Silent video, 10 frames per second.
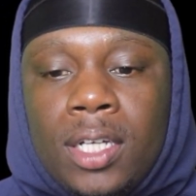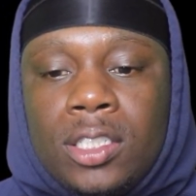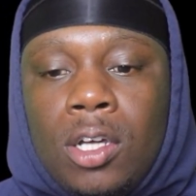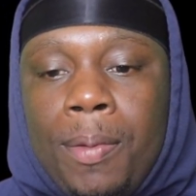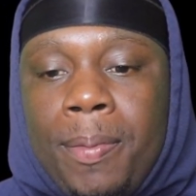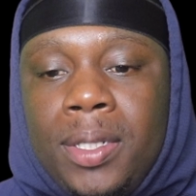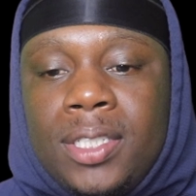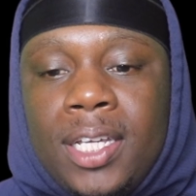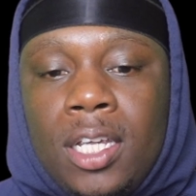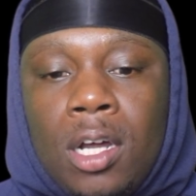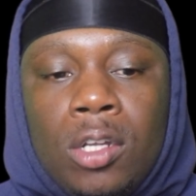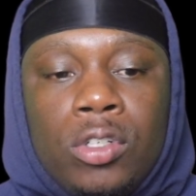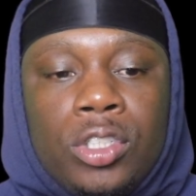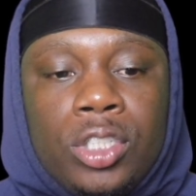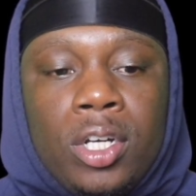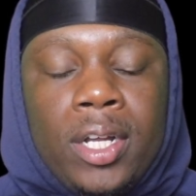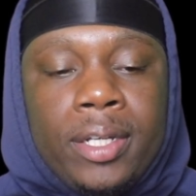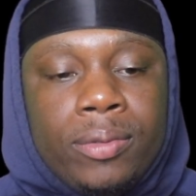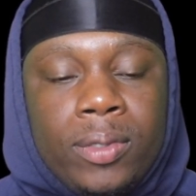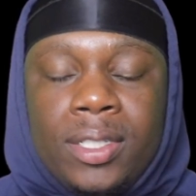So I'm going to be taking y'all on a journey
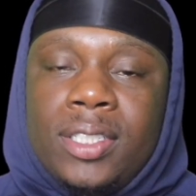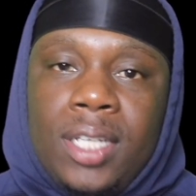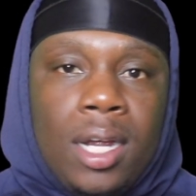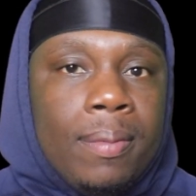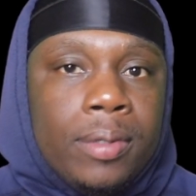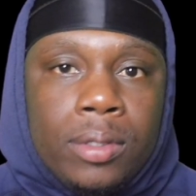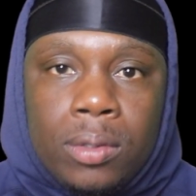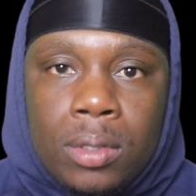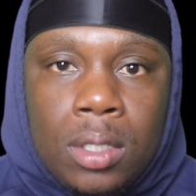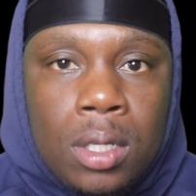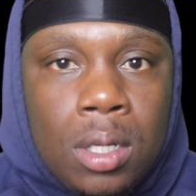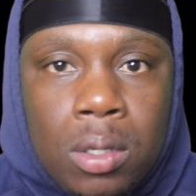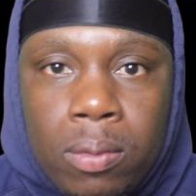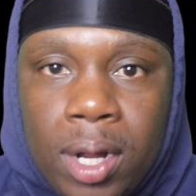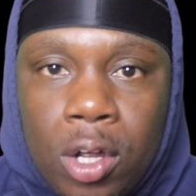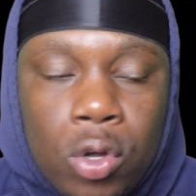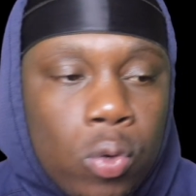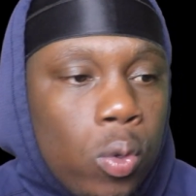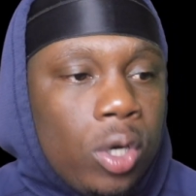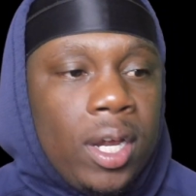with this camera when I
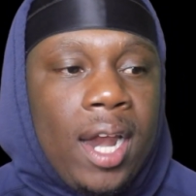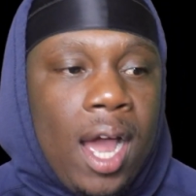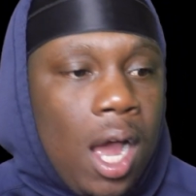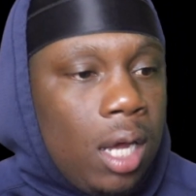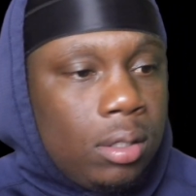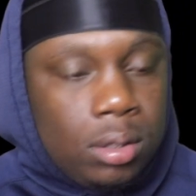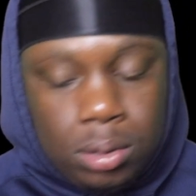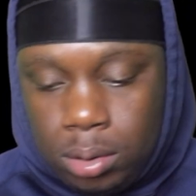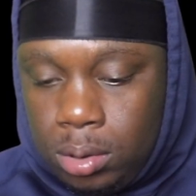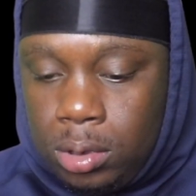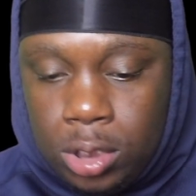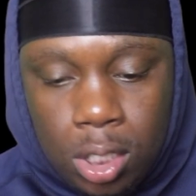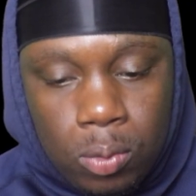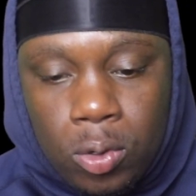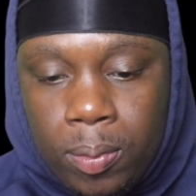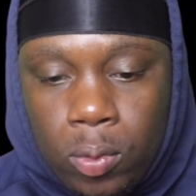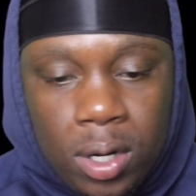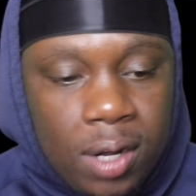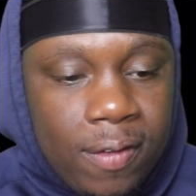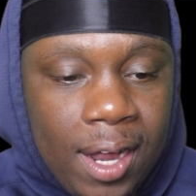go working out, jump roping,
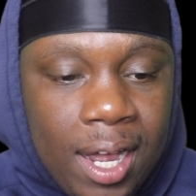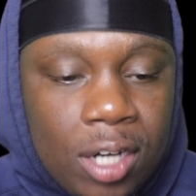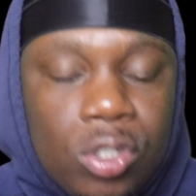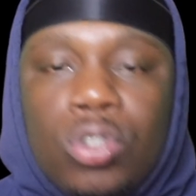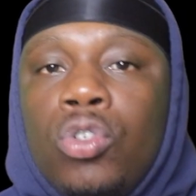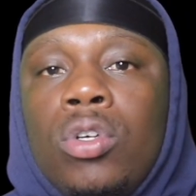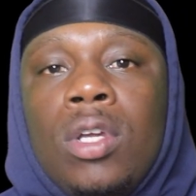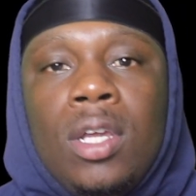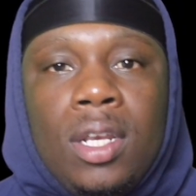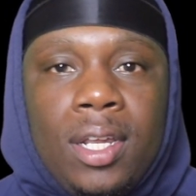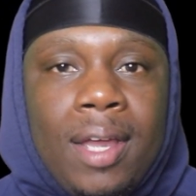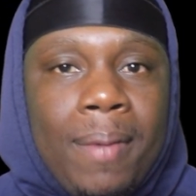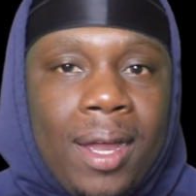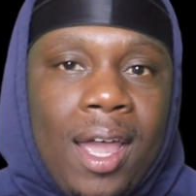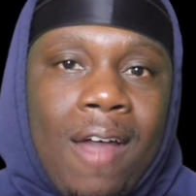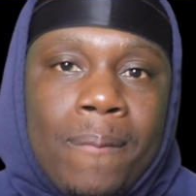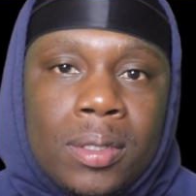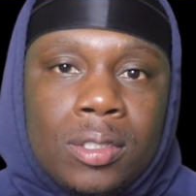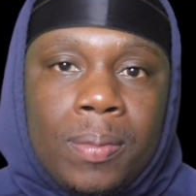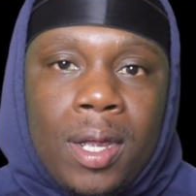whatever I got to do, get my calf
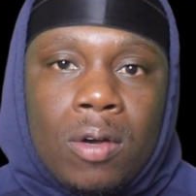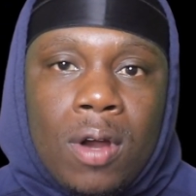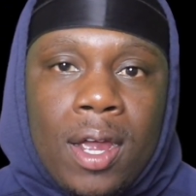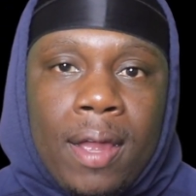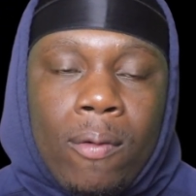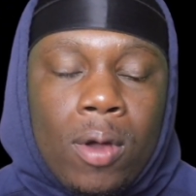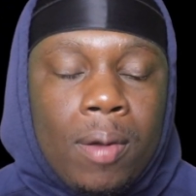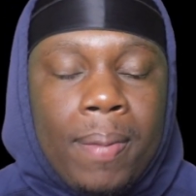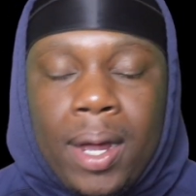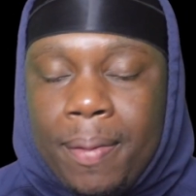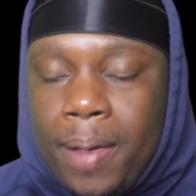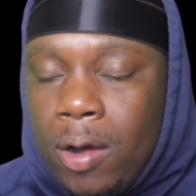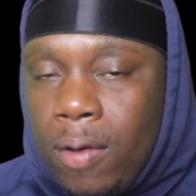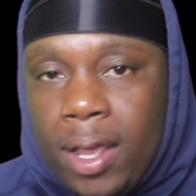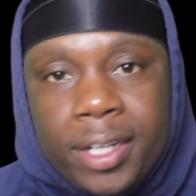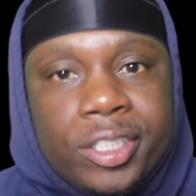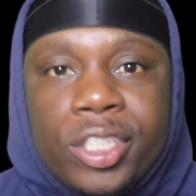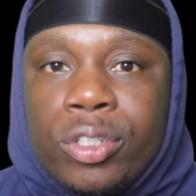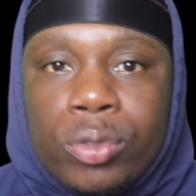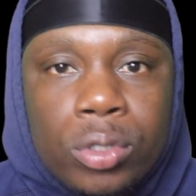muscle back right, or the body back right in
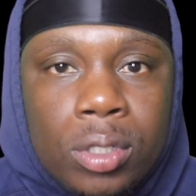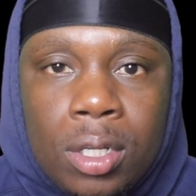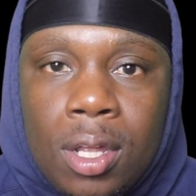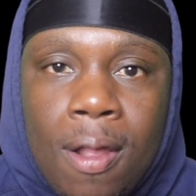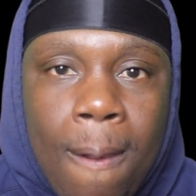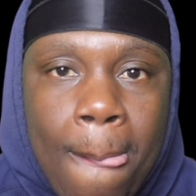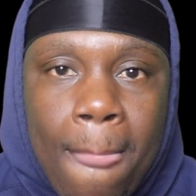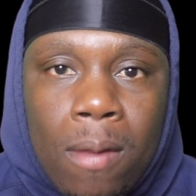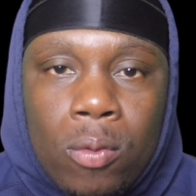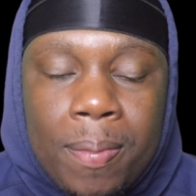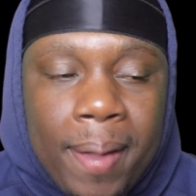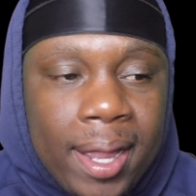general. We